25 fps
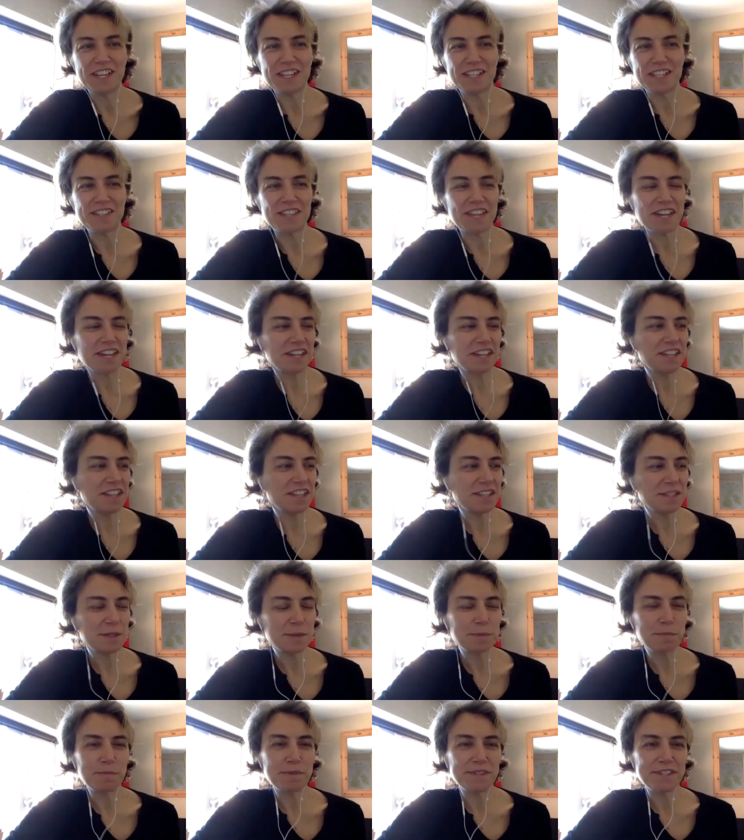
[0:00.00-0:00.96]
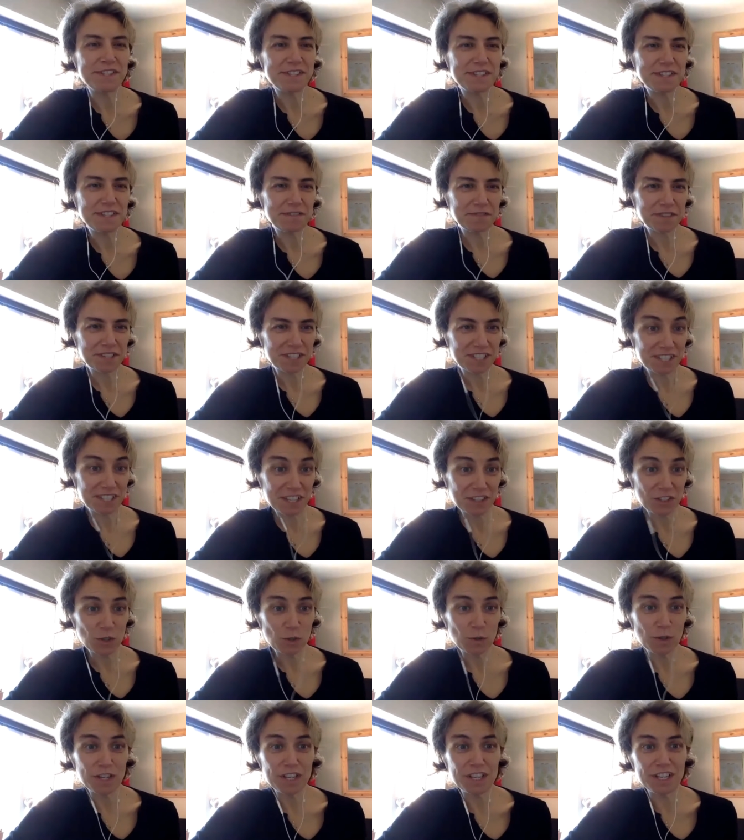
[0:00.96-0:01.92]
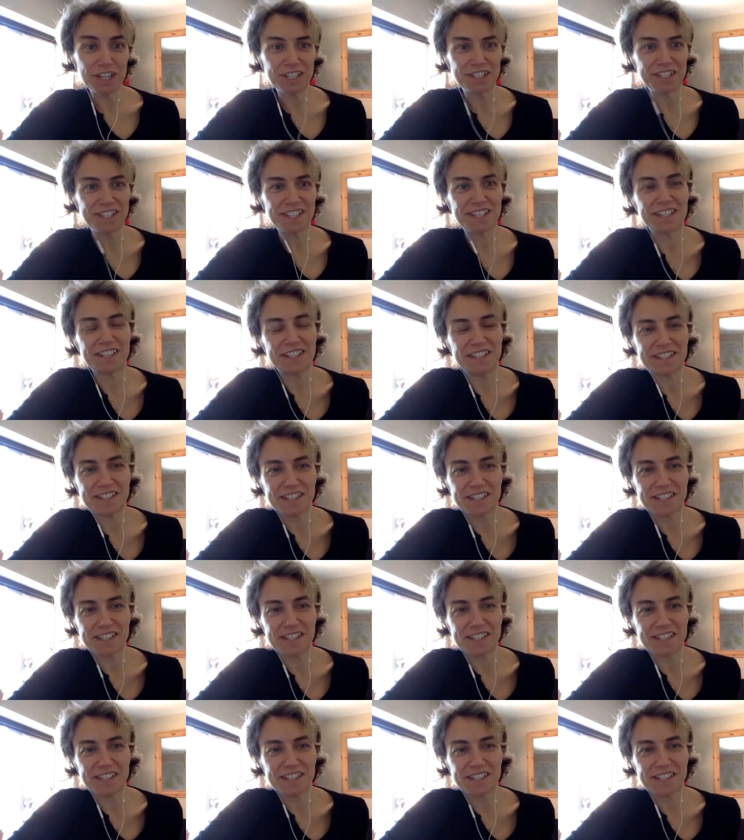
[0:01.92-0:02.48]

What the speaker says: is there anything specific that you learned